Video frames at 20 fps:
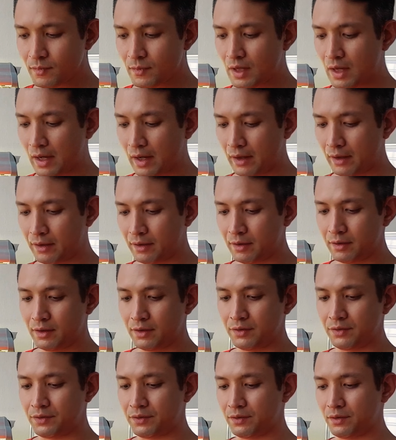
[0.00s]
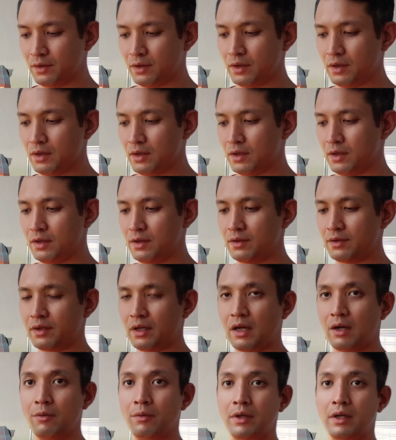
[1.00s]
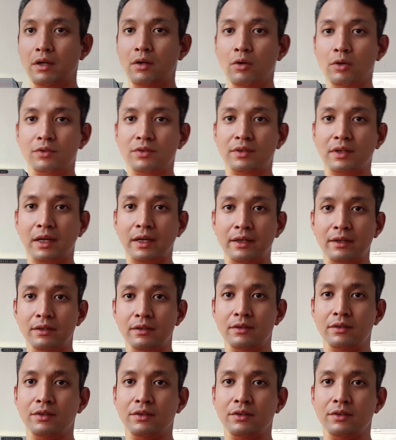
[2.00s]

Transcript: and this is how it looks like,